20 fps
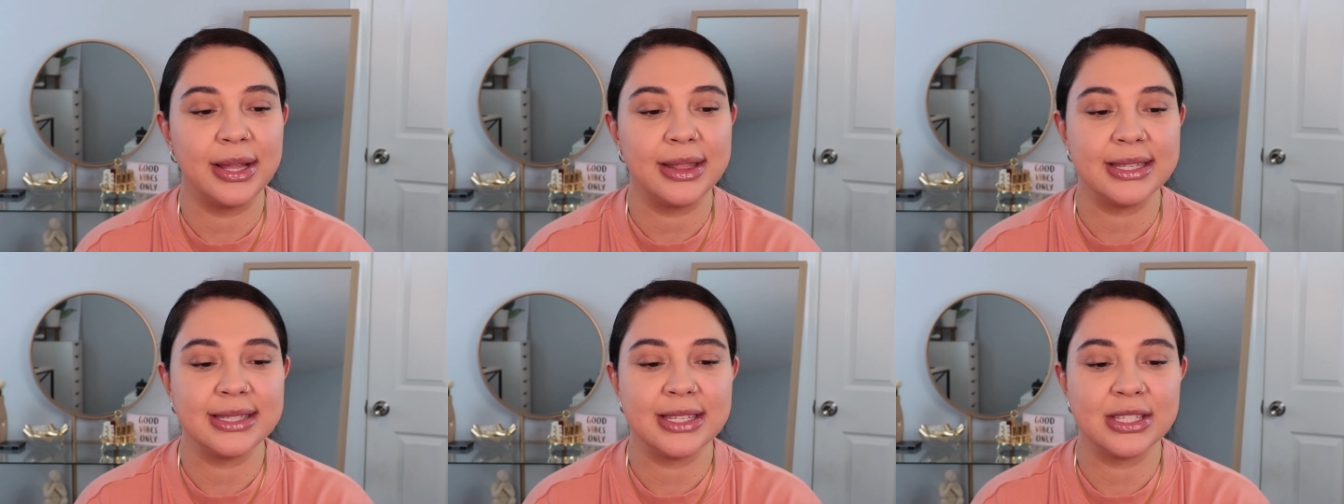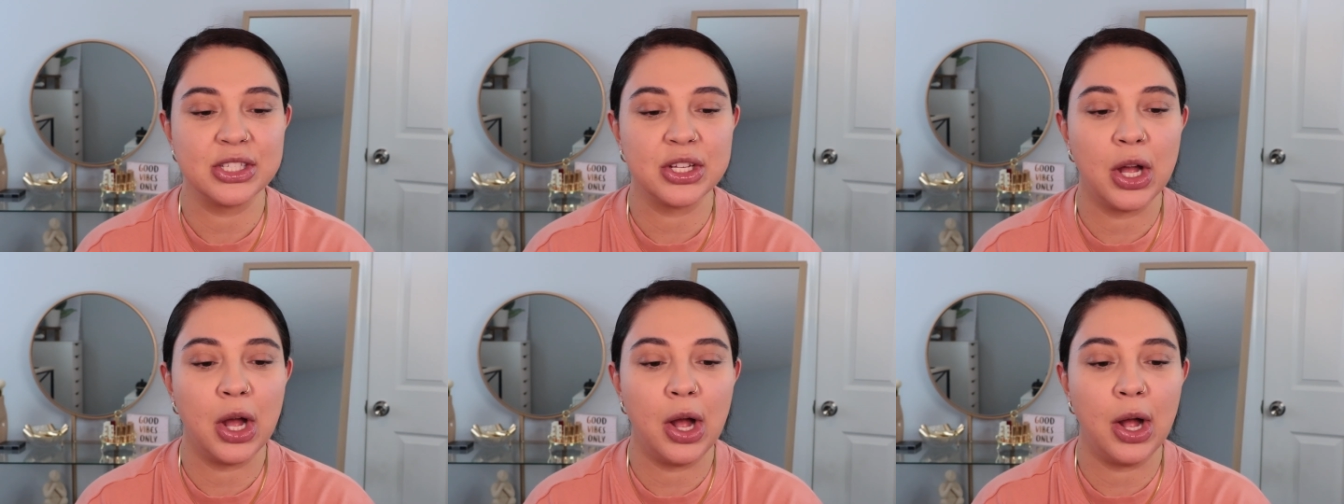This
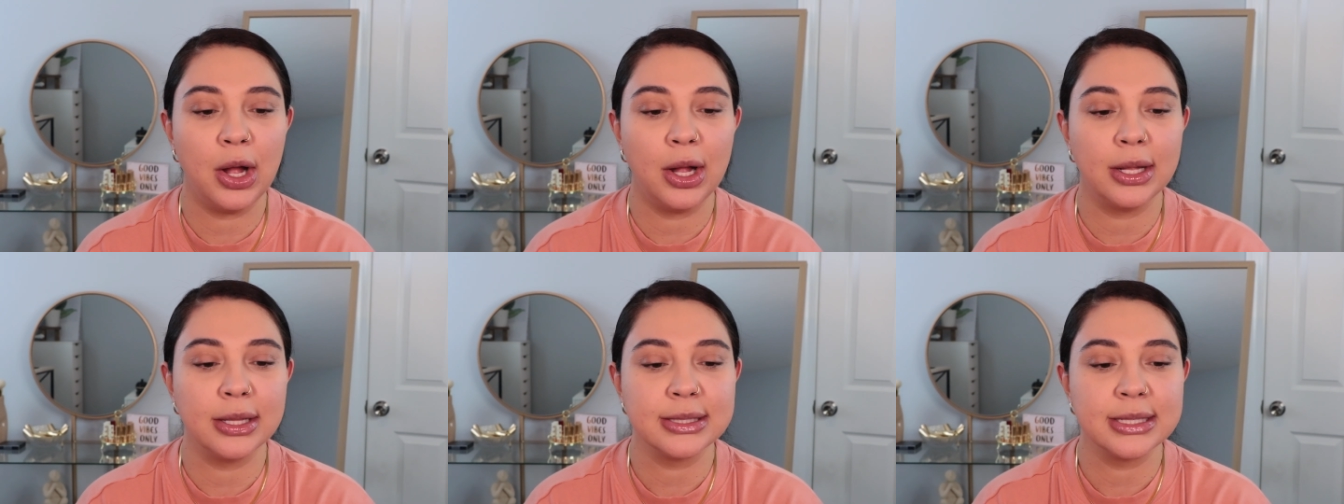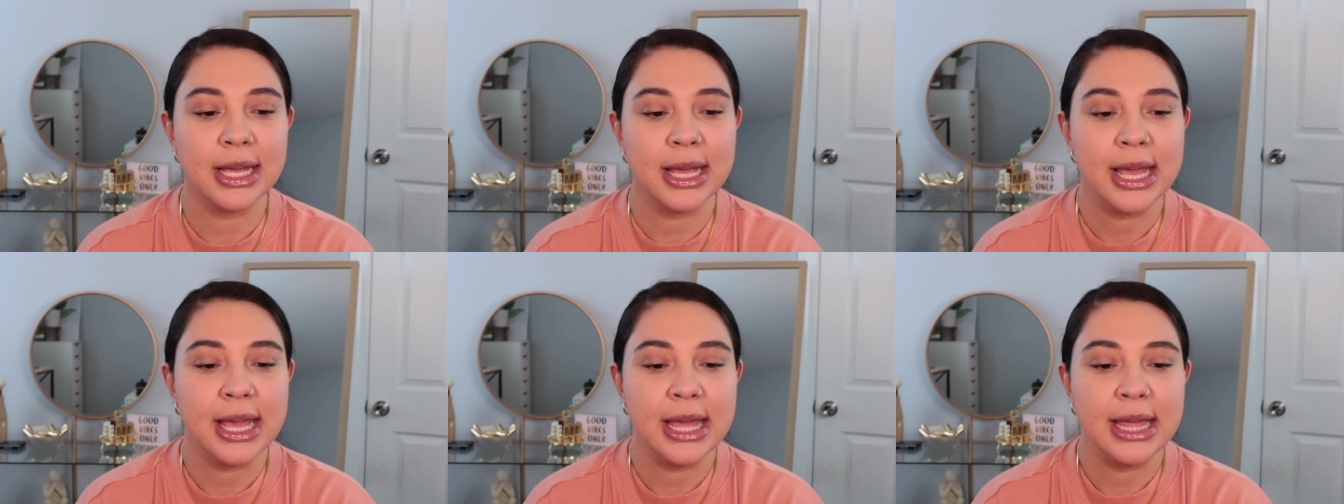is called
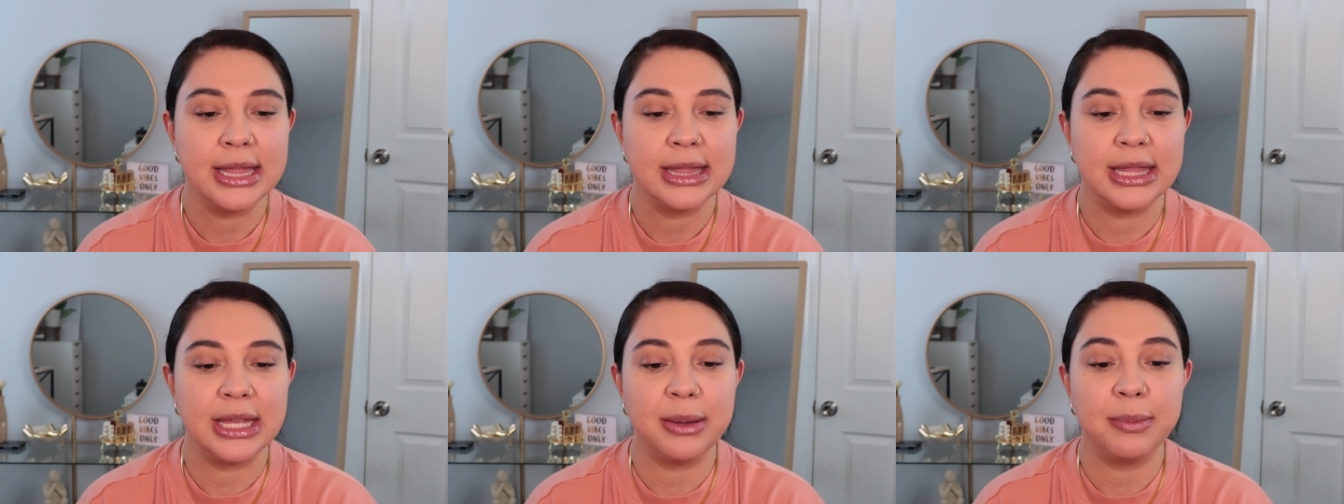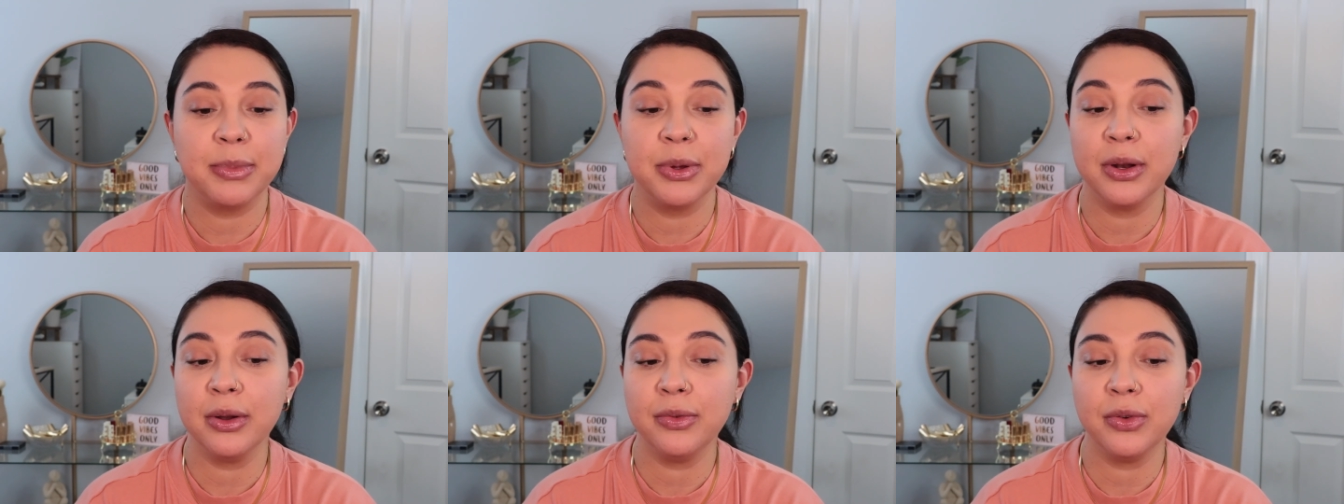the
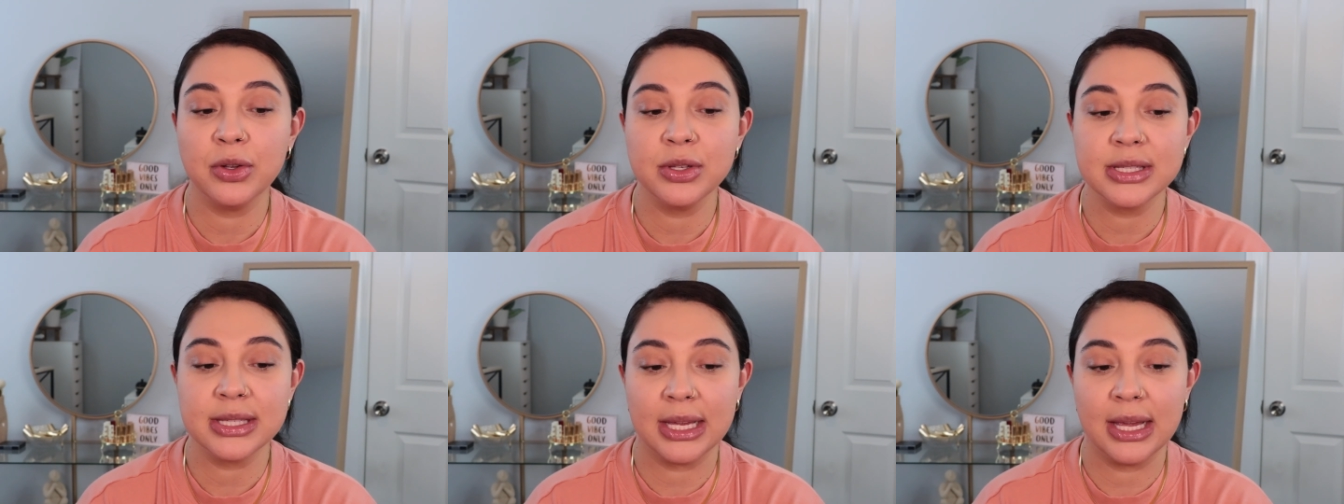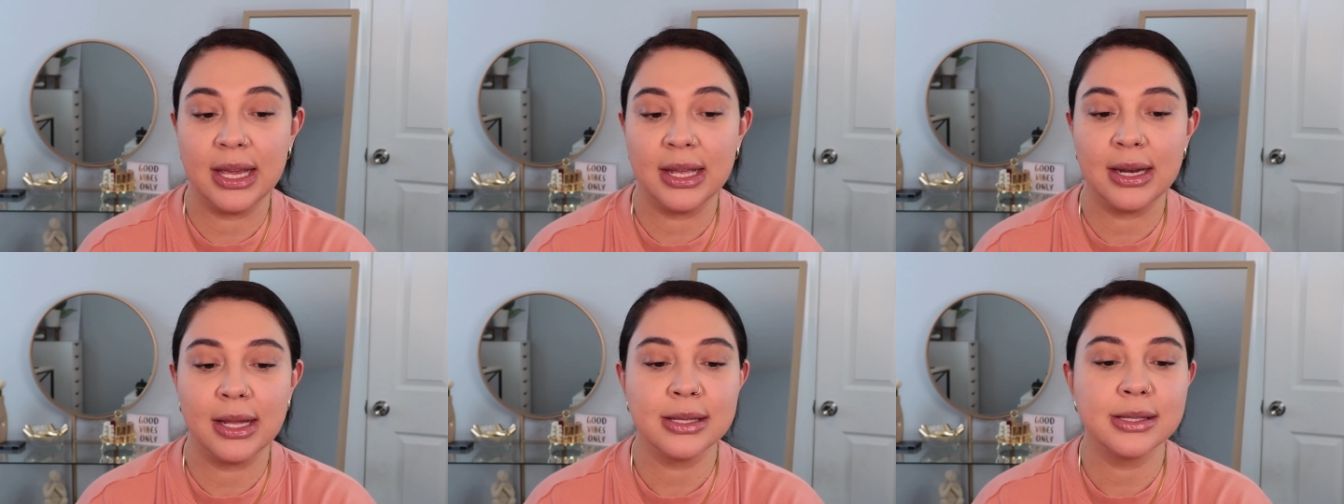Beautiful
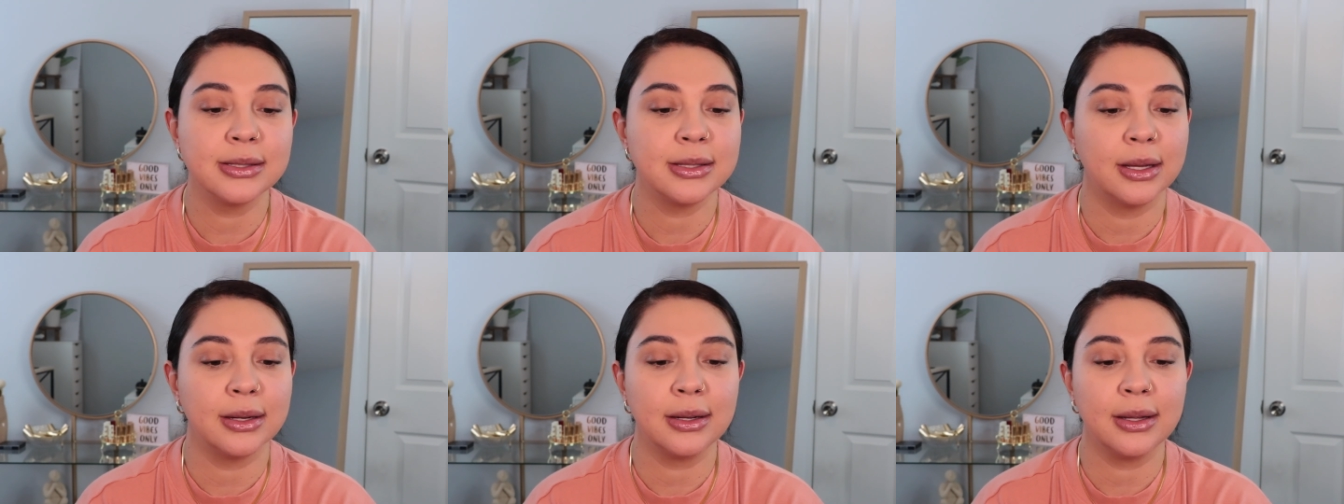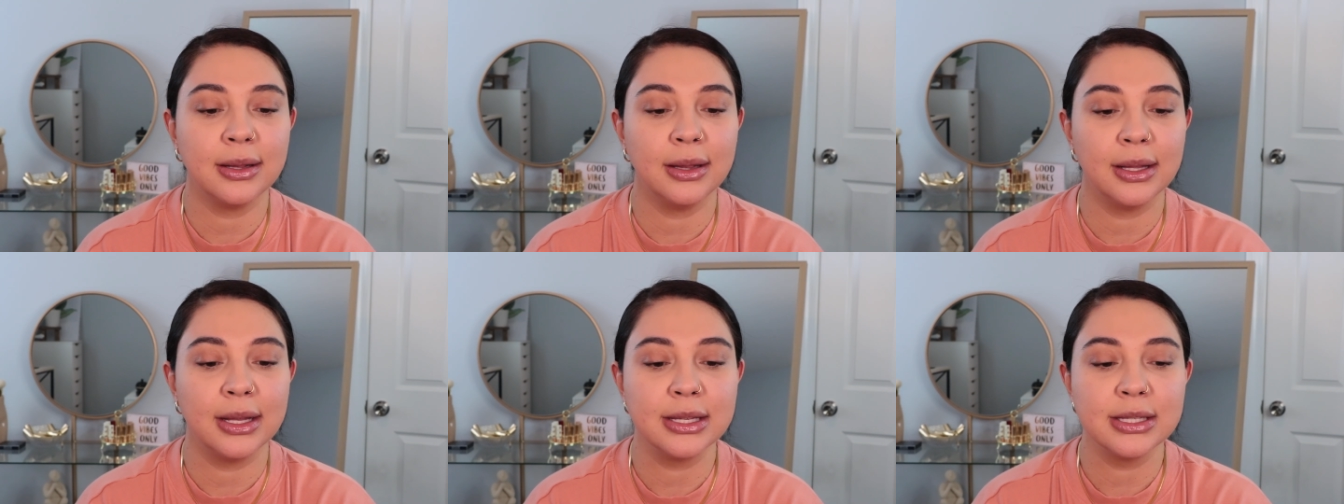Skin Sun
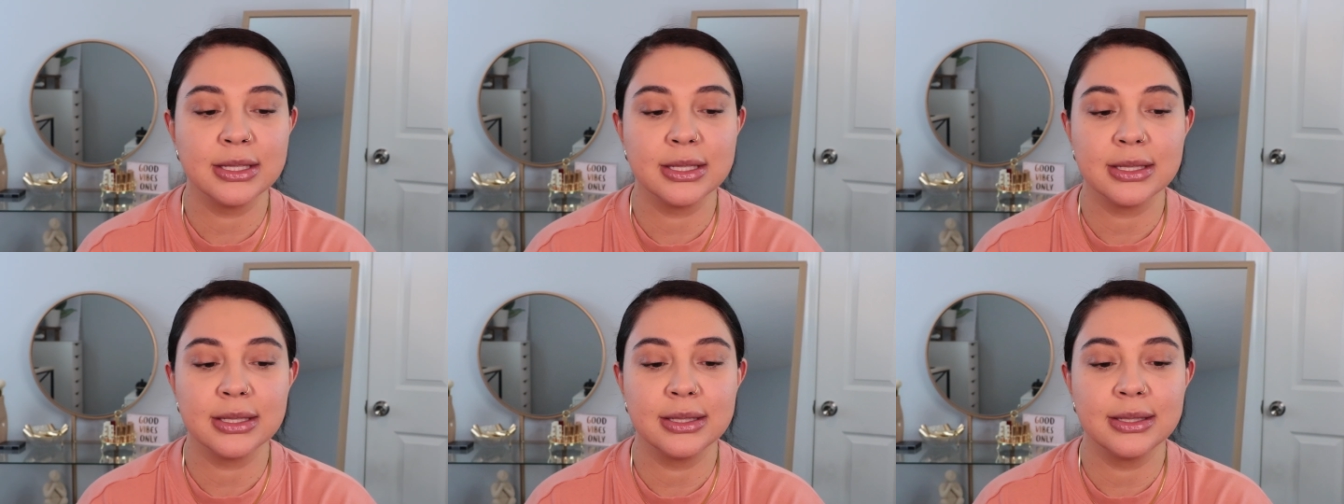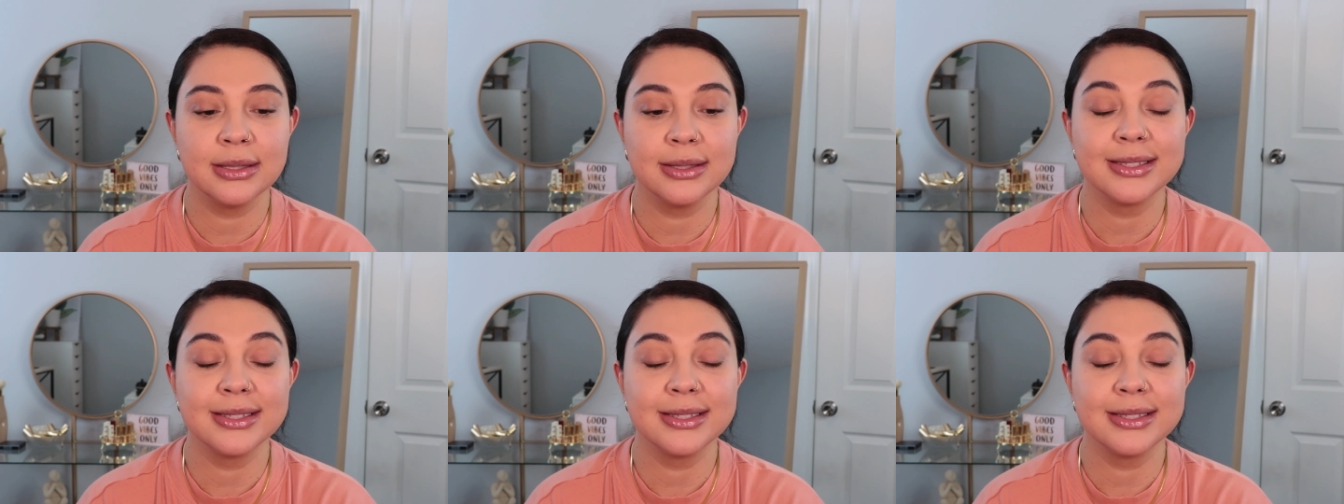Kissed,